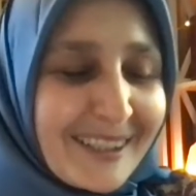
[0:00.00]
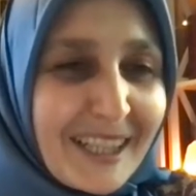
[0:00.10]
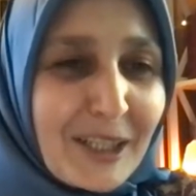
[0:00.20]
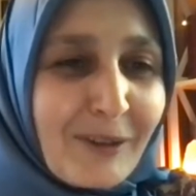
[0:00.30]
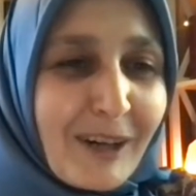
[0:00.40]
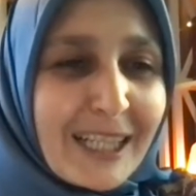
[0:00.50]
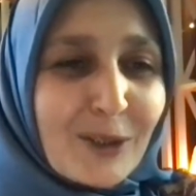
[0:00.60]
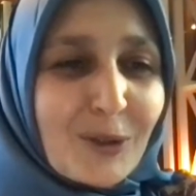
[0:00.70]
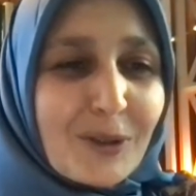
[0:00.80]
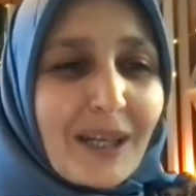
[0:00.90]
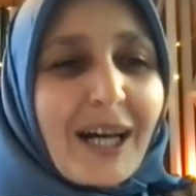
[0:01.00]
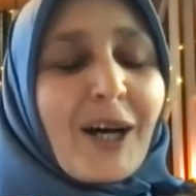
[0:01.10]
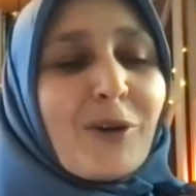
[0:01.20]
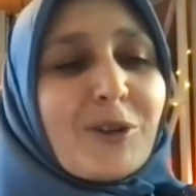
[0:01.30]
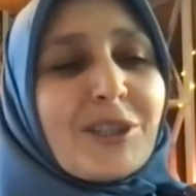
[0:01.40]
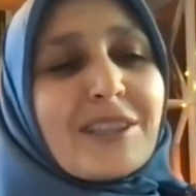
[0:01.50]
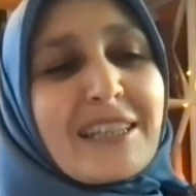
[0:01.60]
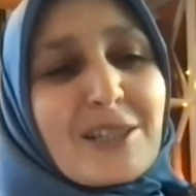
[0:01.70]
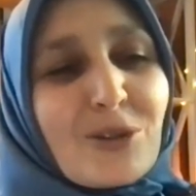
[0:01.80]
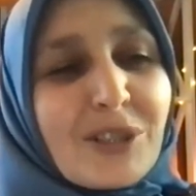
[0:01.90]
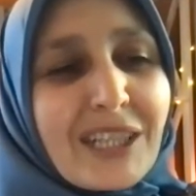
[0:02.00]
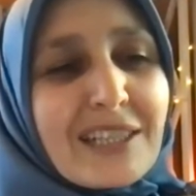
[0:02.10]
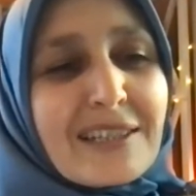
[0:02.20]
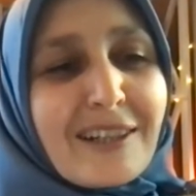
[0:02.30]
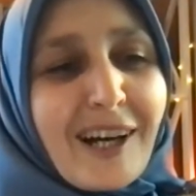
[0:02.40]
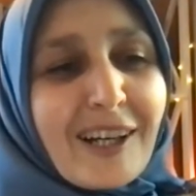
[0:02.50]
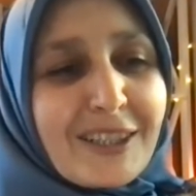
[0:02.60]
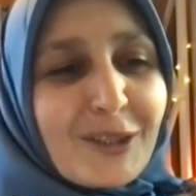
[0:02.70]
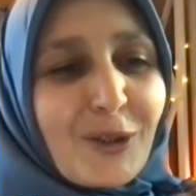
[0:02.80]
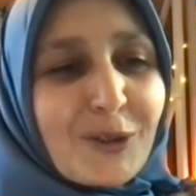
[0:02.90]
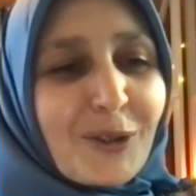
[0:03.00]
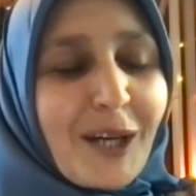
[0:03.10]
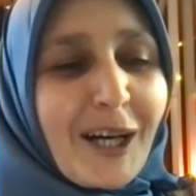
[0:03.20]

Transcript: invite our distinguished scholar, Dr.